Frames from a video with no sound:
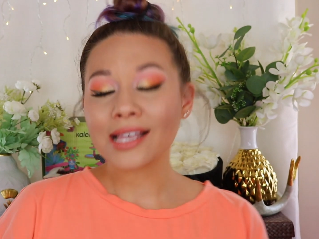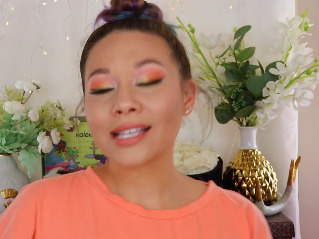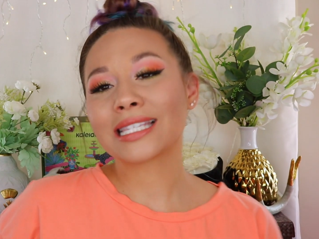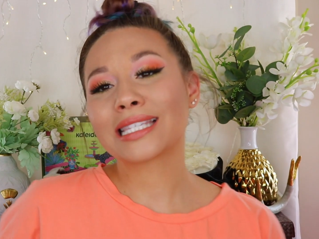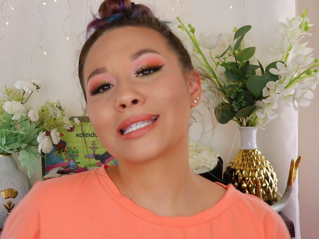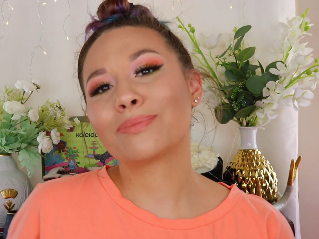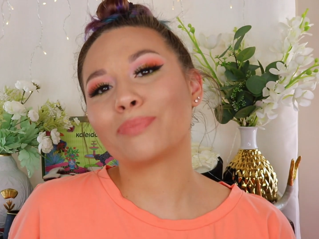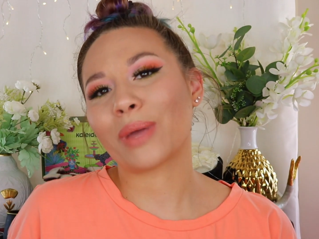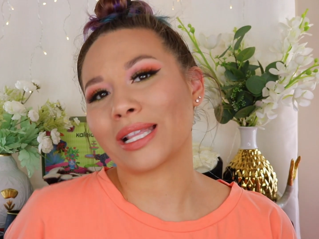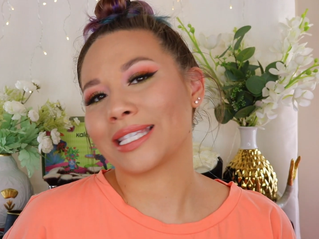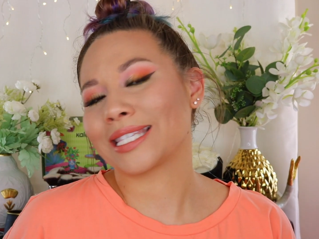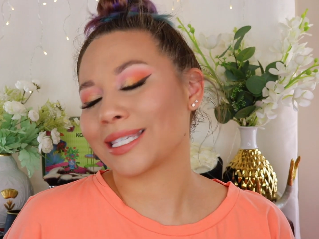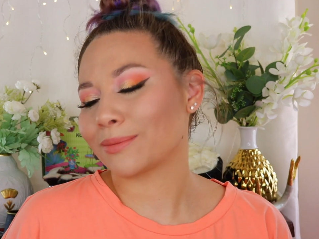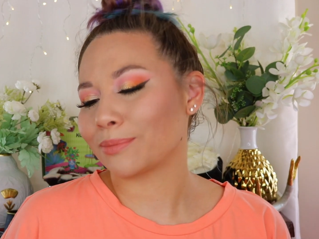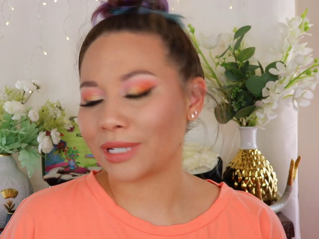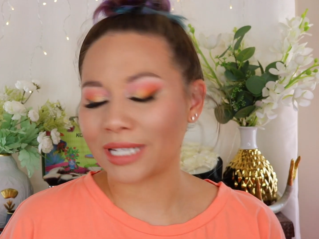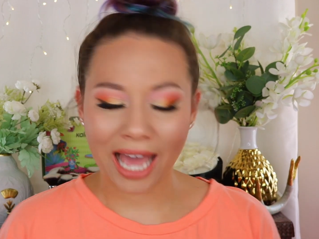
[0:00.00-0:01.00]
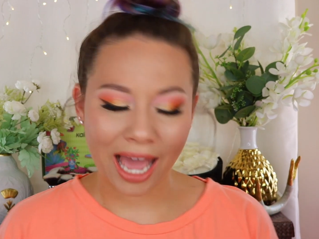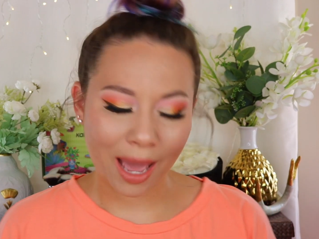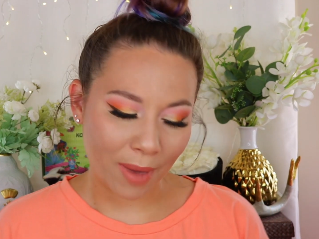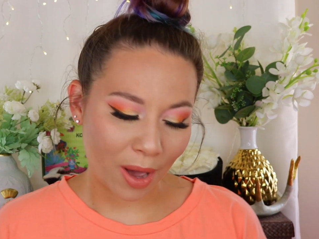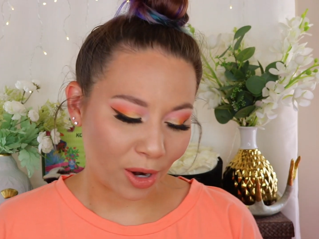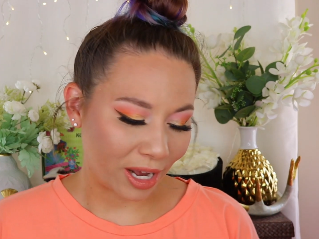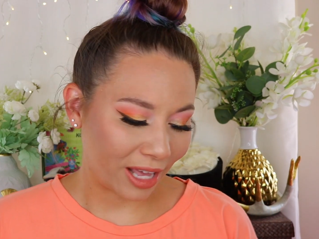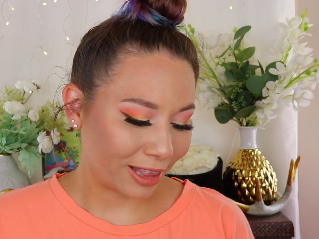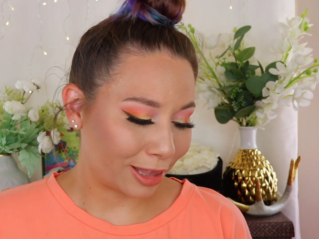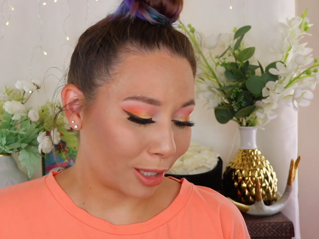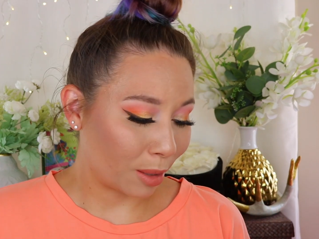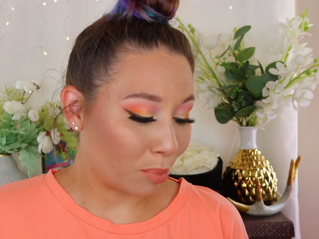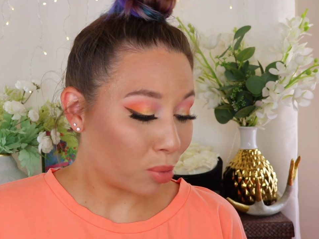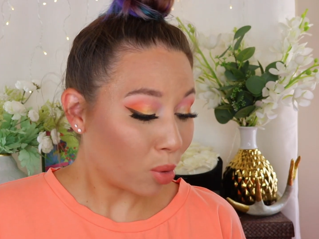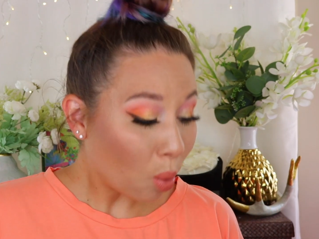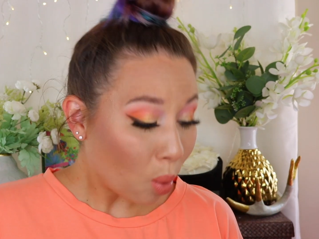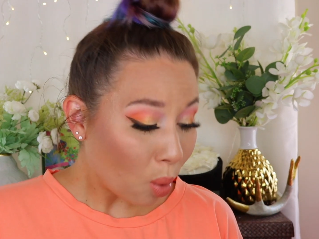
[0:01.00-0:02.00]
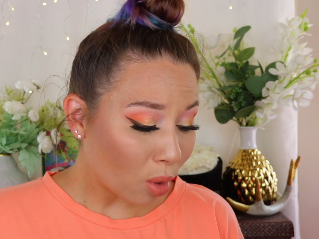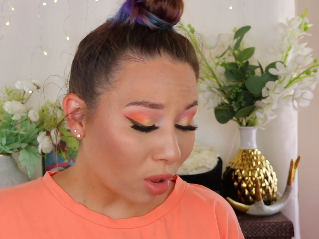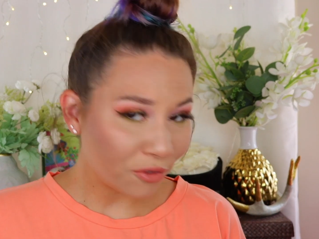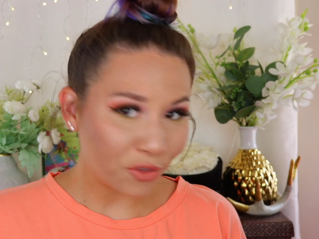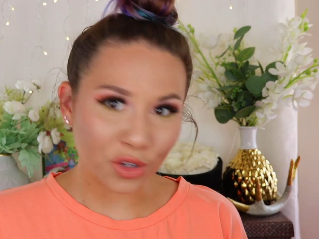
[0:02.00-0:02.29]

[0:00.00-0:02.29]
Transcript: Spent some time out at the pool.